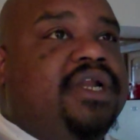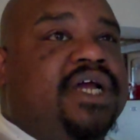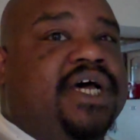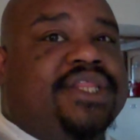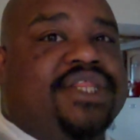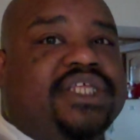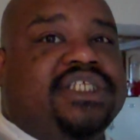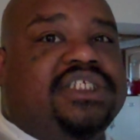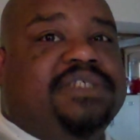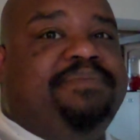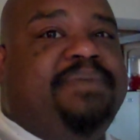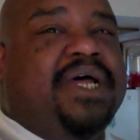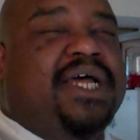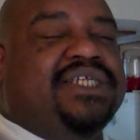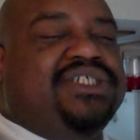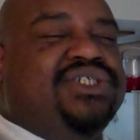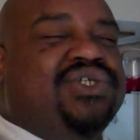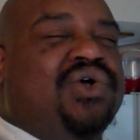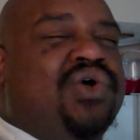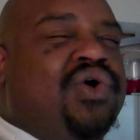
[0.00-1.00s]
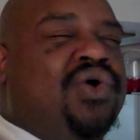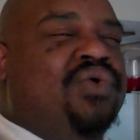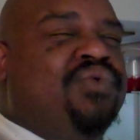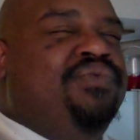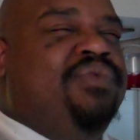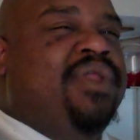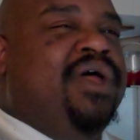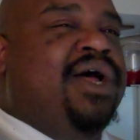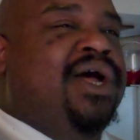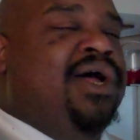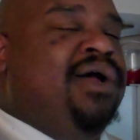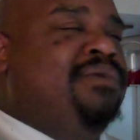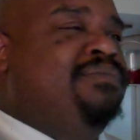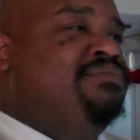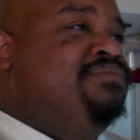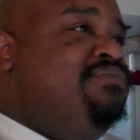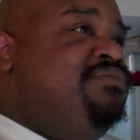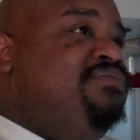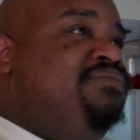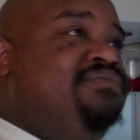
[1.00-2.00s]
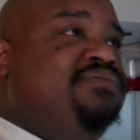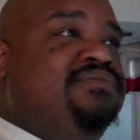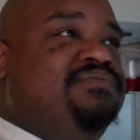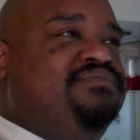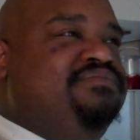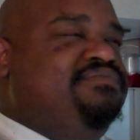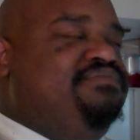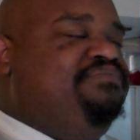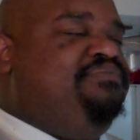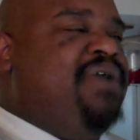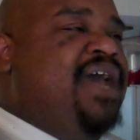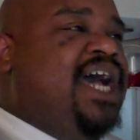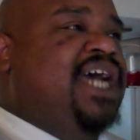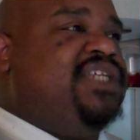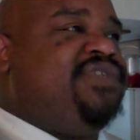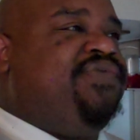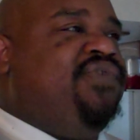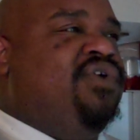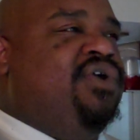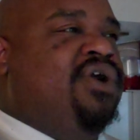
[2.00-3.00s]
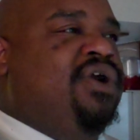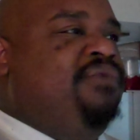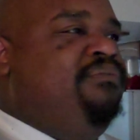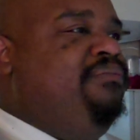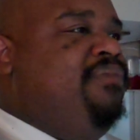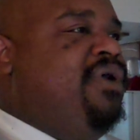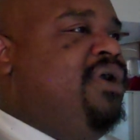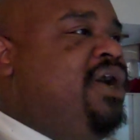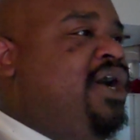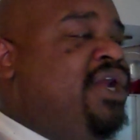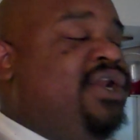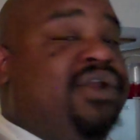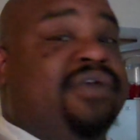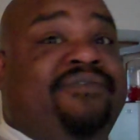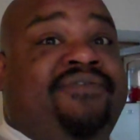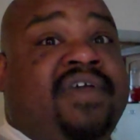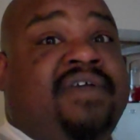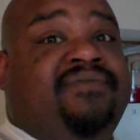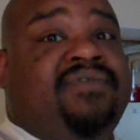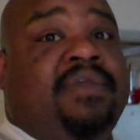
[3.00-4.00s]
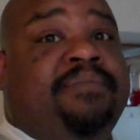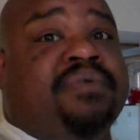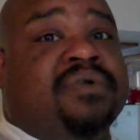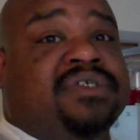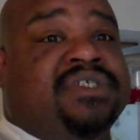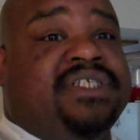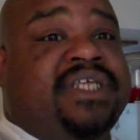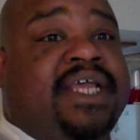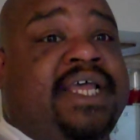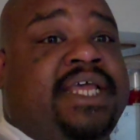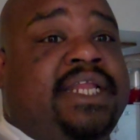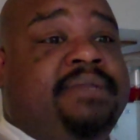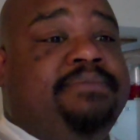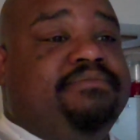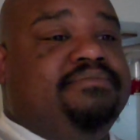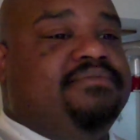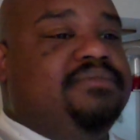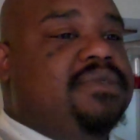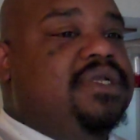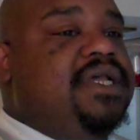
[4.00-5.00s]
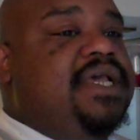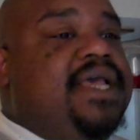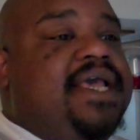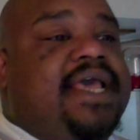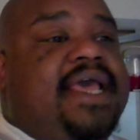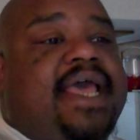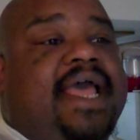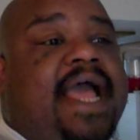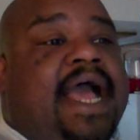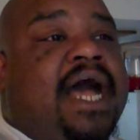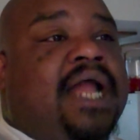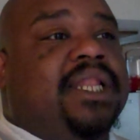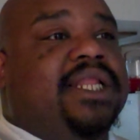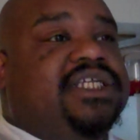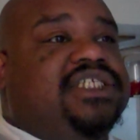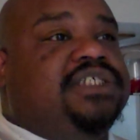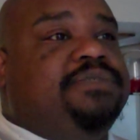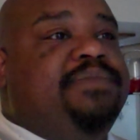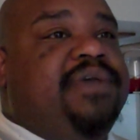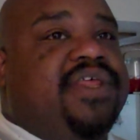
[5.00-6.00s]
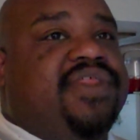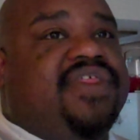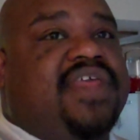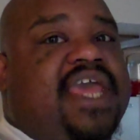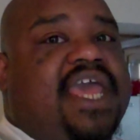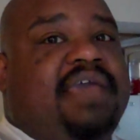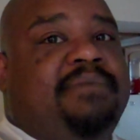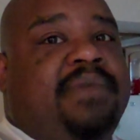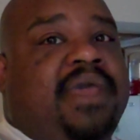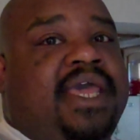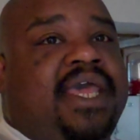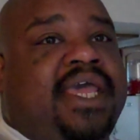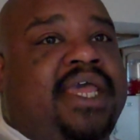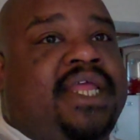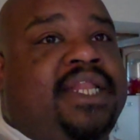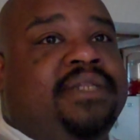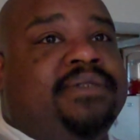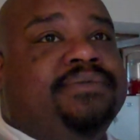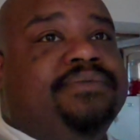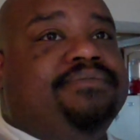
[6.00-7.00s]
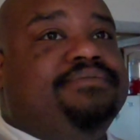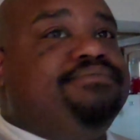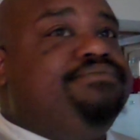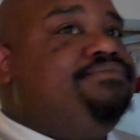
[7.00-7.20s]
nothing special. Um, pass for under 50%. Alex Smith came in.